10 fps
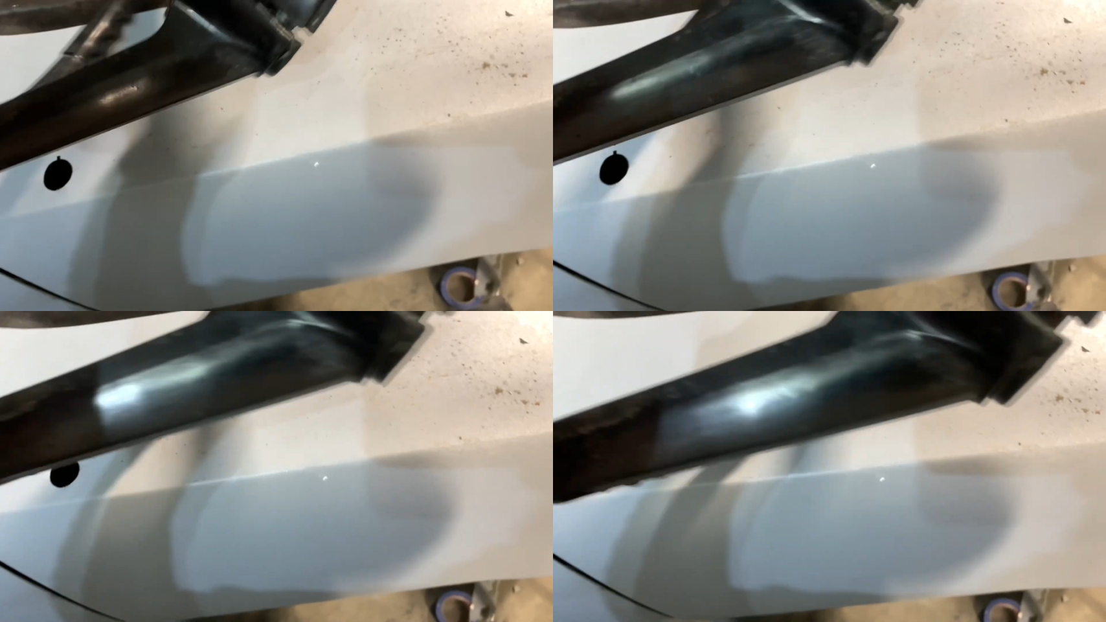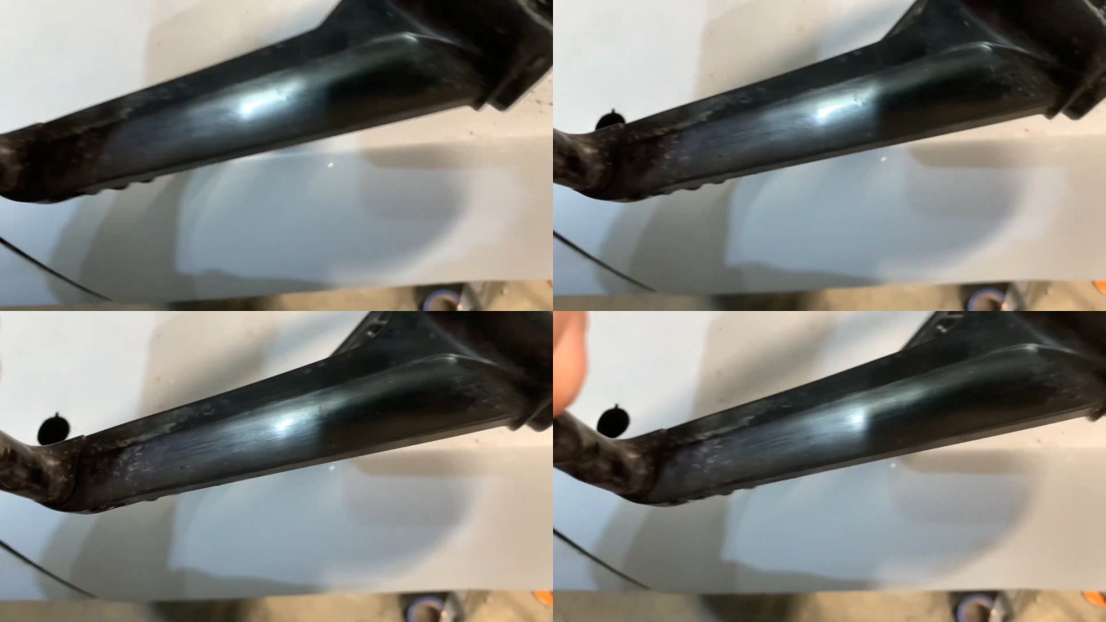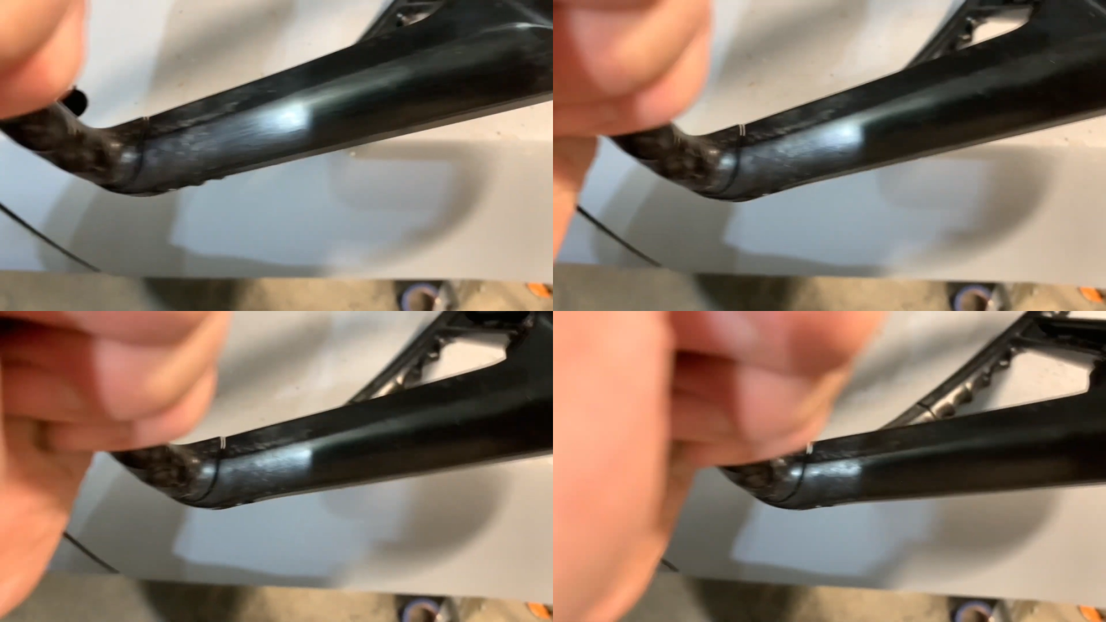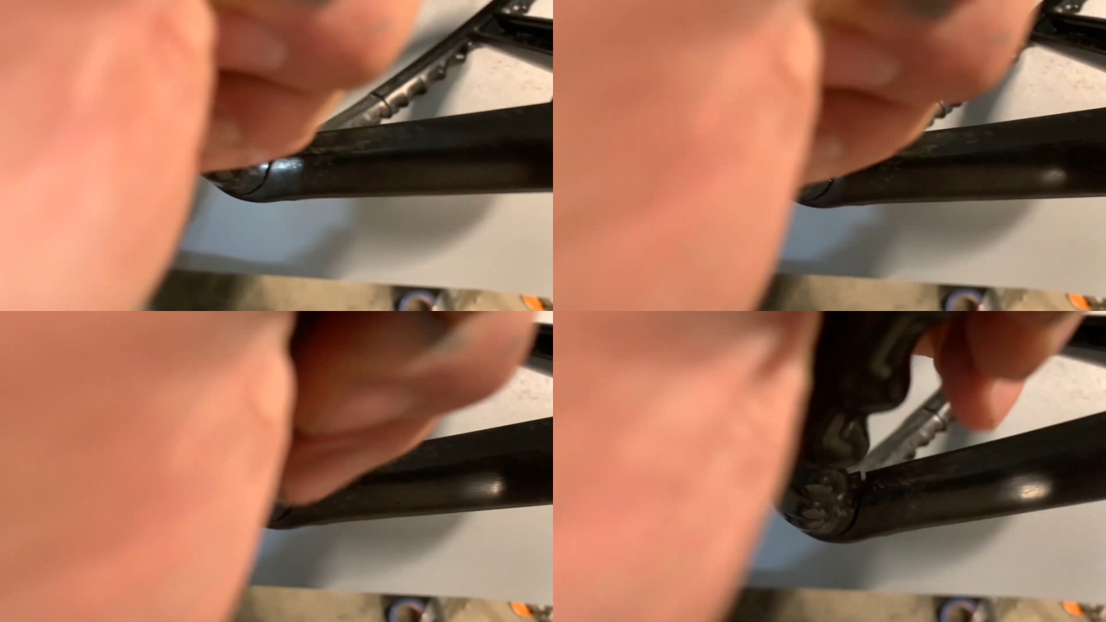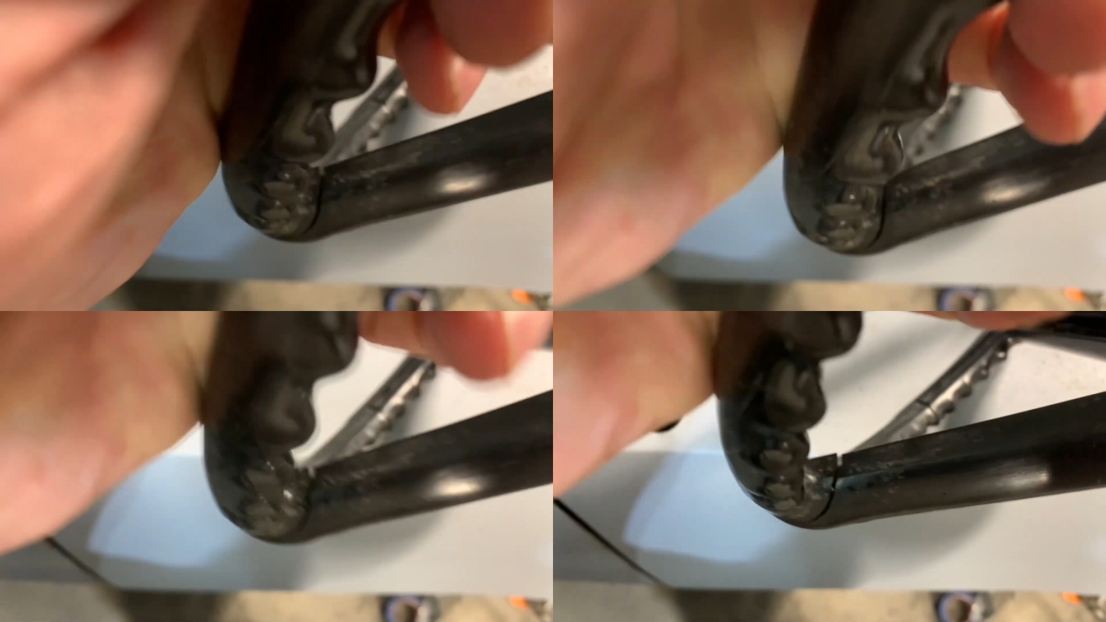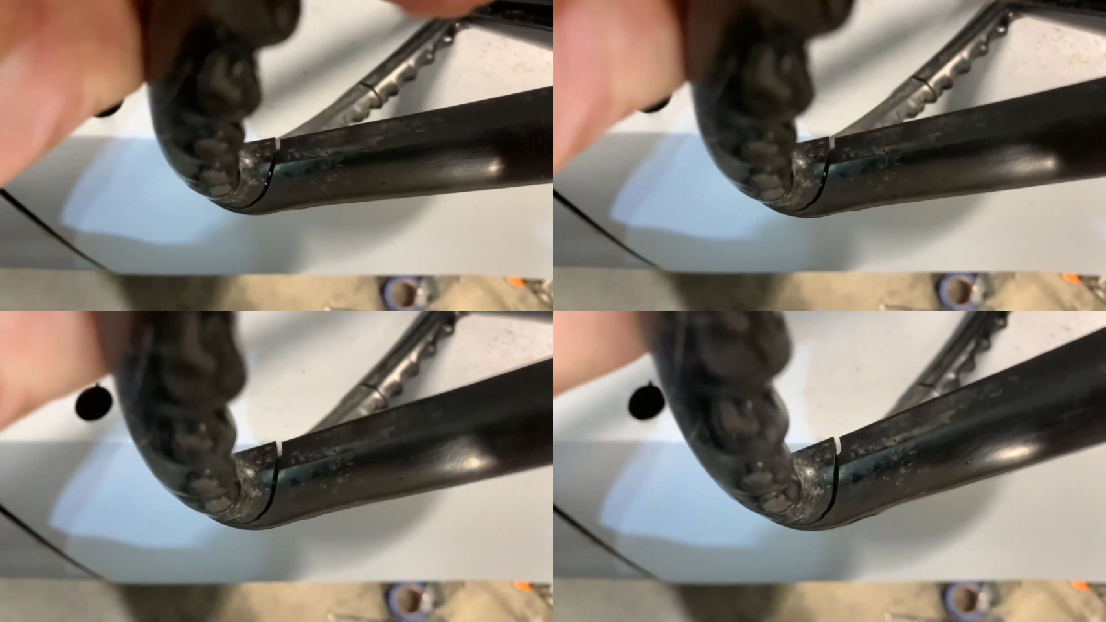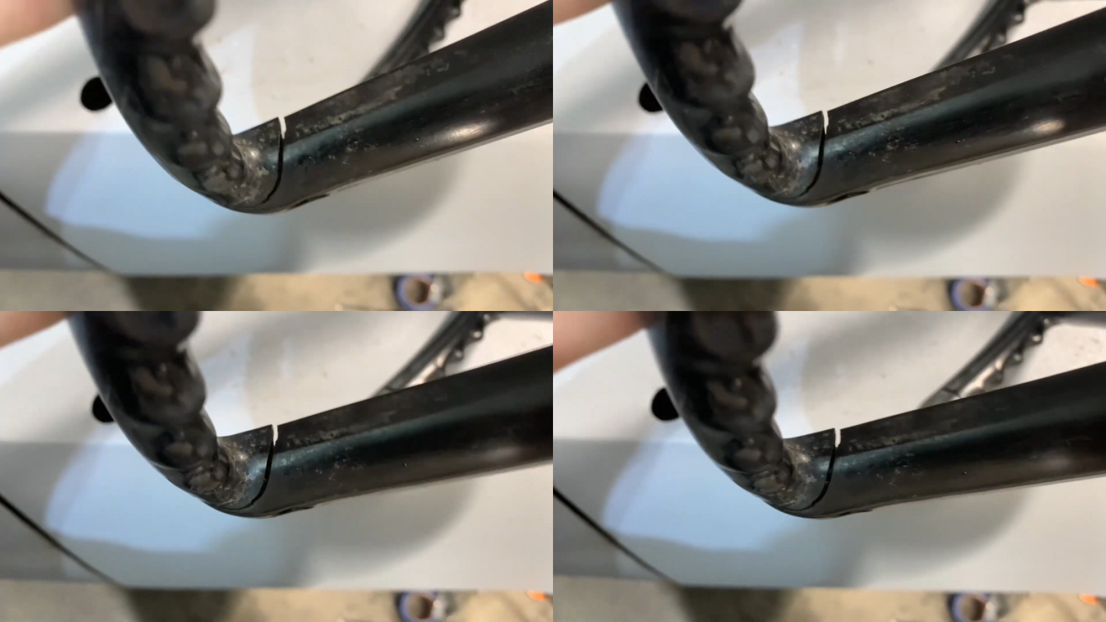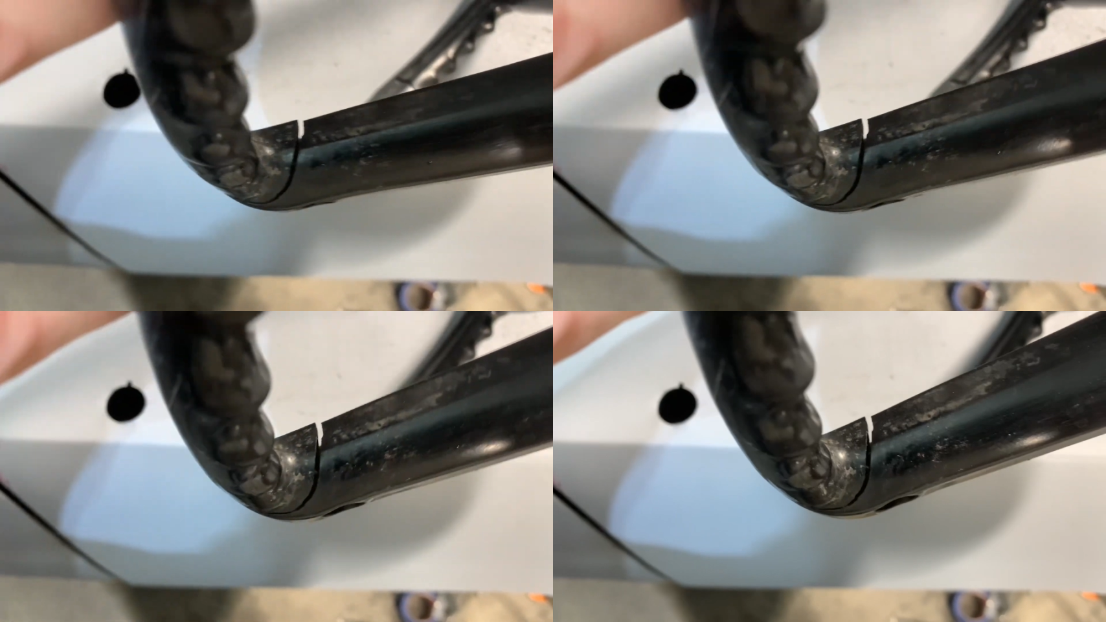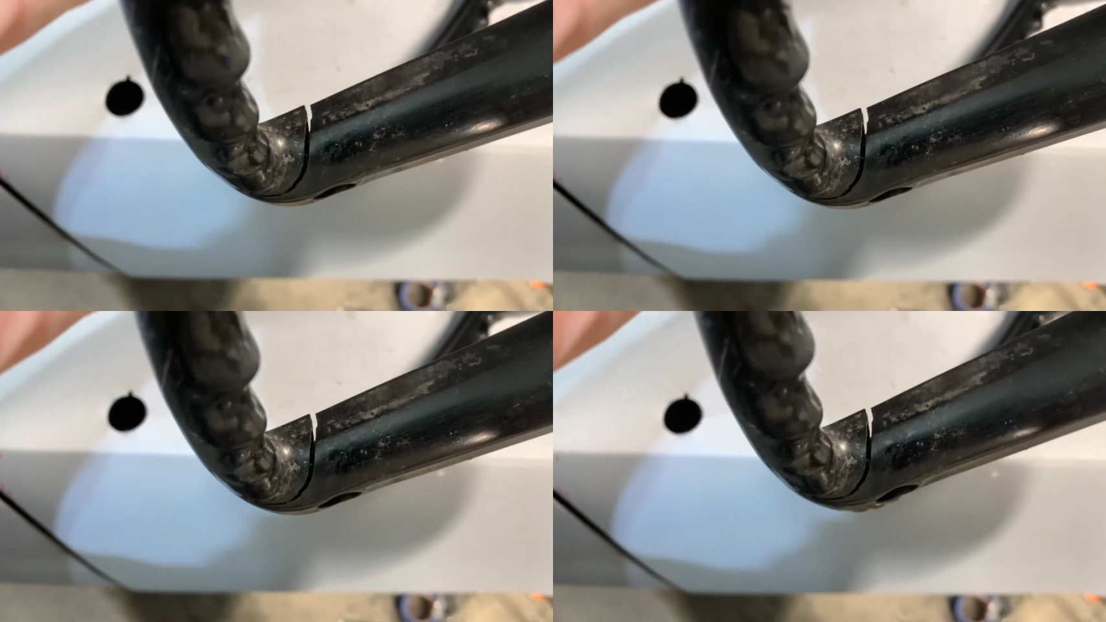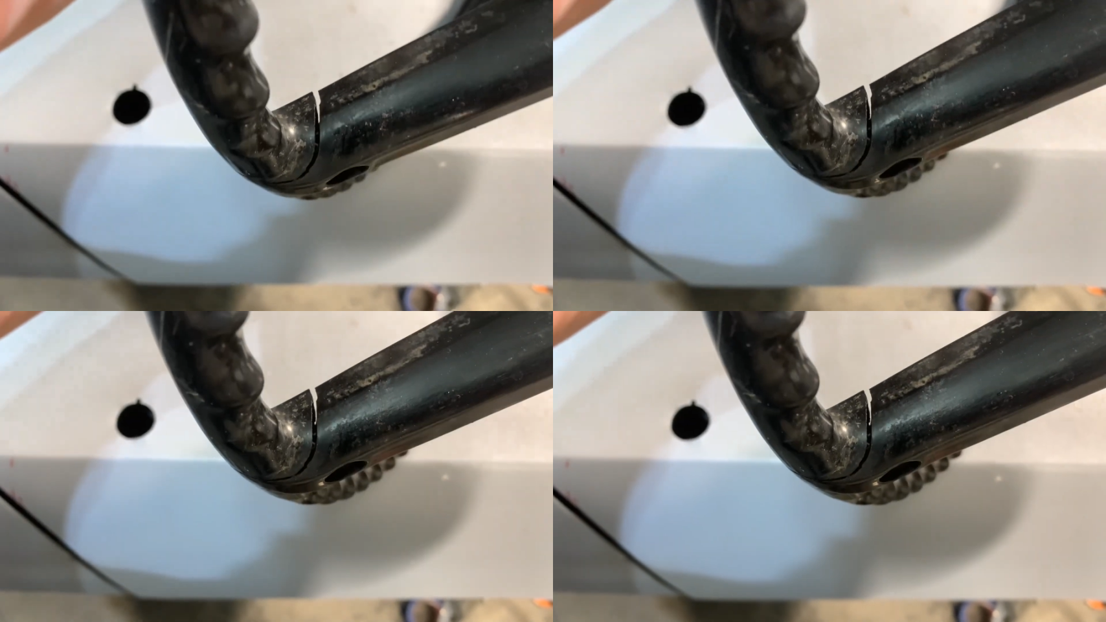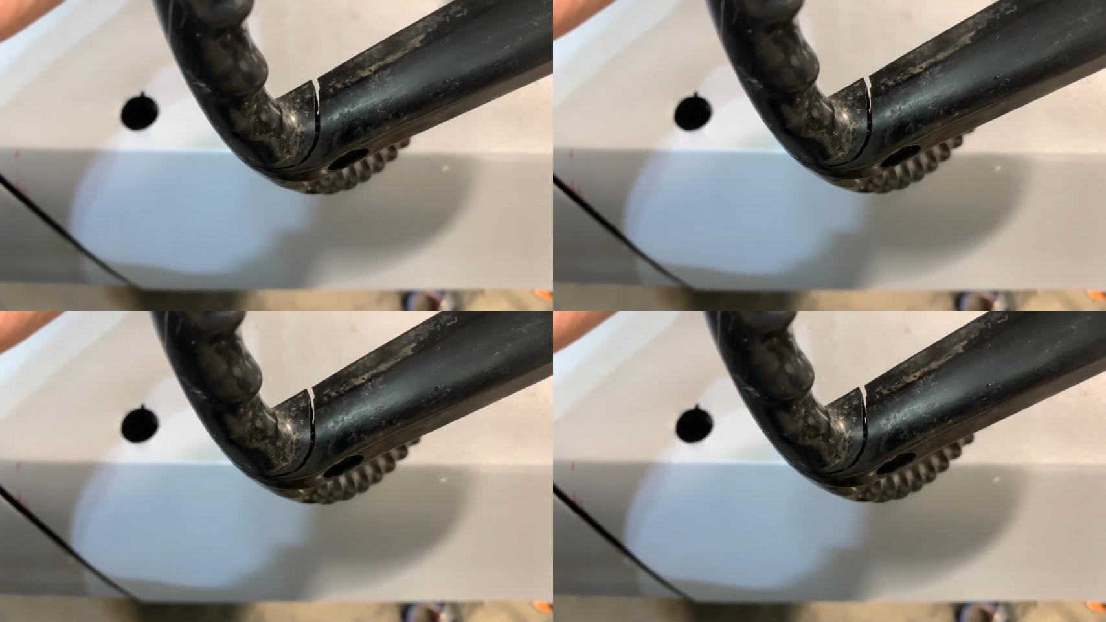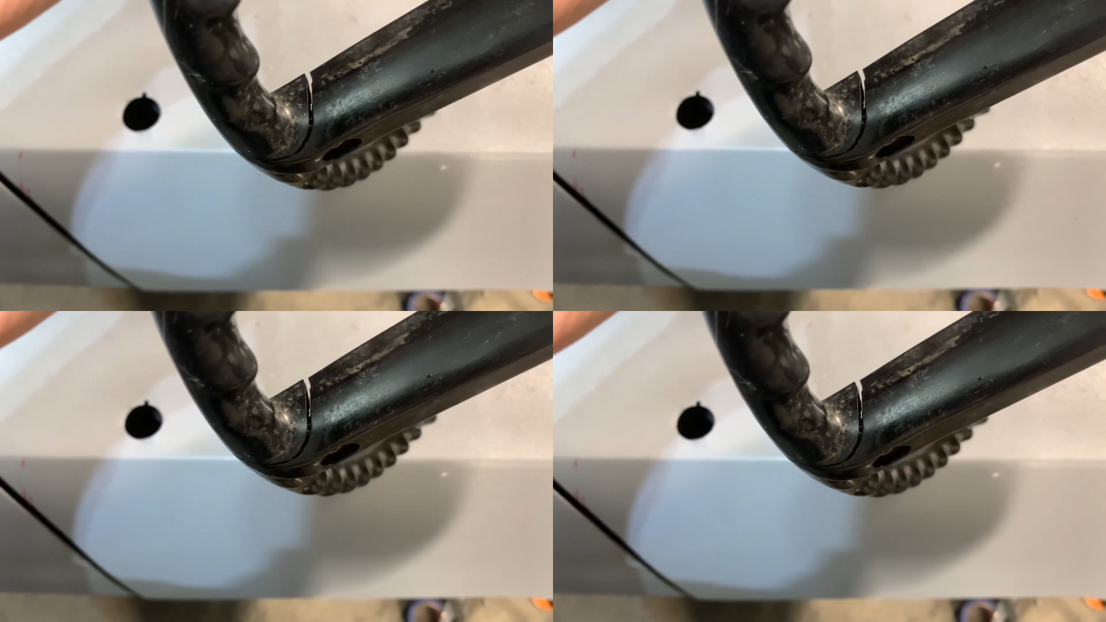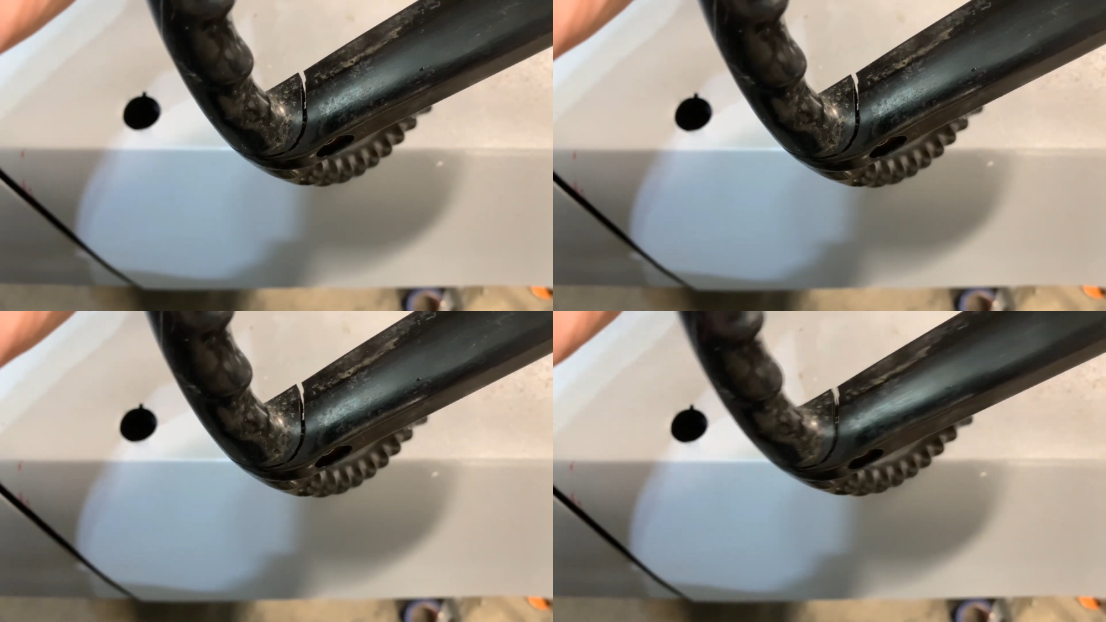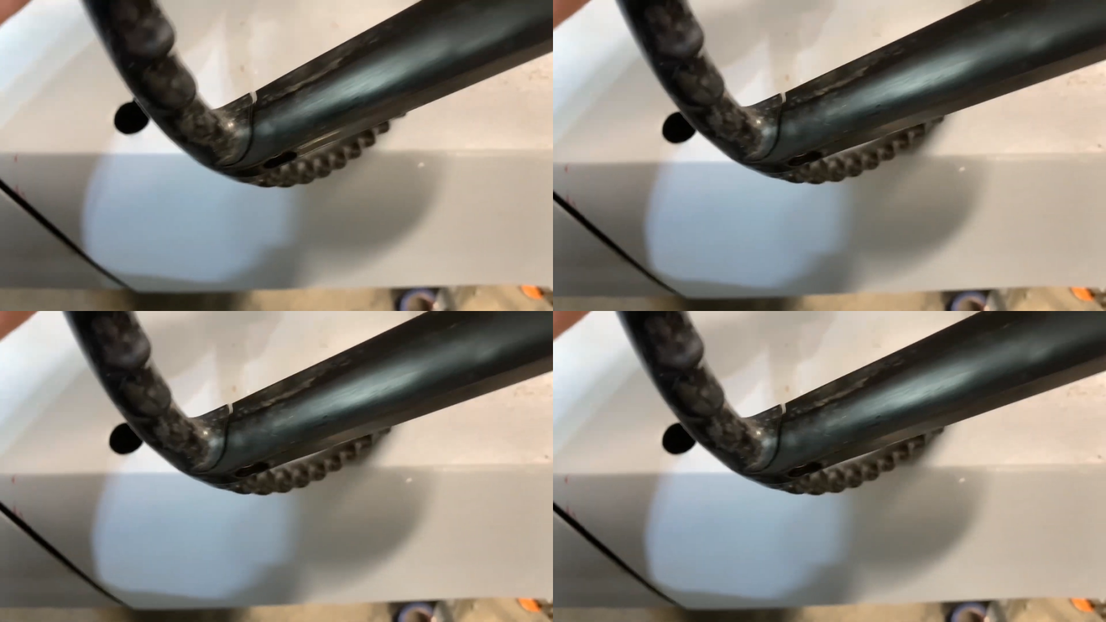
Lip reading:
[unreadable: no face in view]